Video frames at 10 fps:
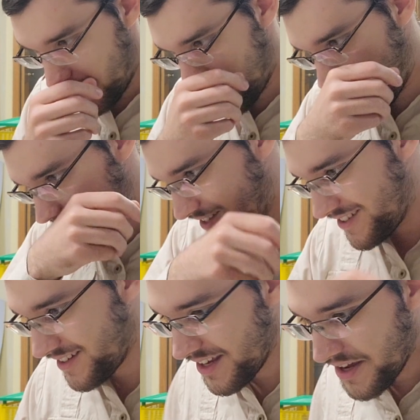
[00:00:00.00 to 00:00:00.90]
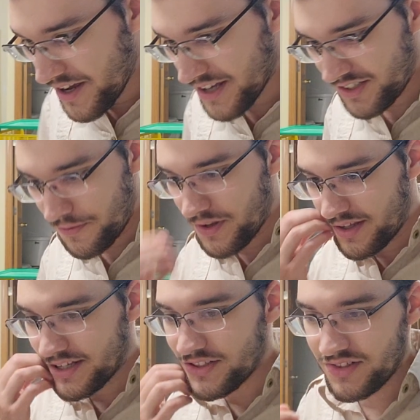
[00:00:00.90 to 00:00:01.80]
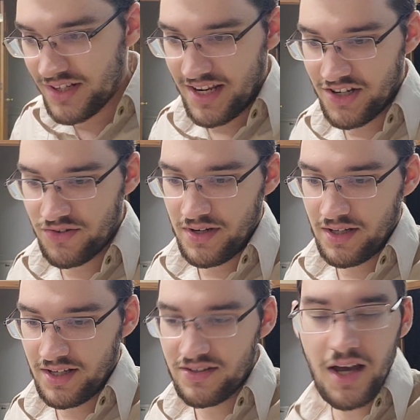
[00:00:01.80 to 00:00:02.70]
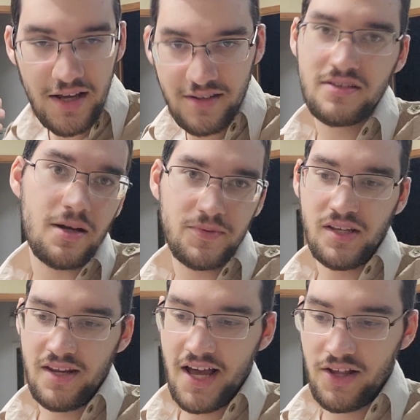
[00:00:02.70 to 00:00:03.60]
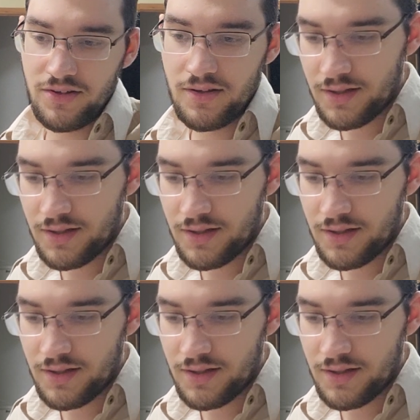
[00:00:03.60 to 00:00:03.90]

It's a really interesting history. It's had its ups and downs.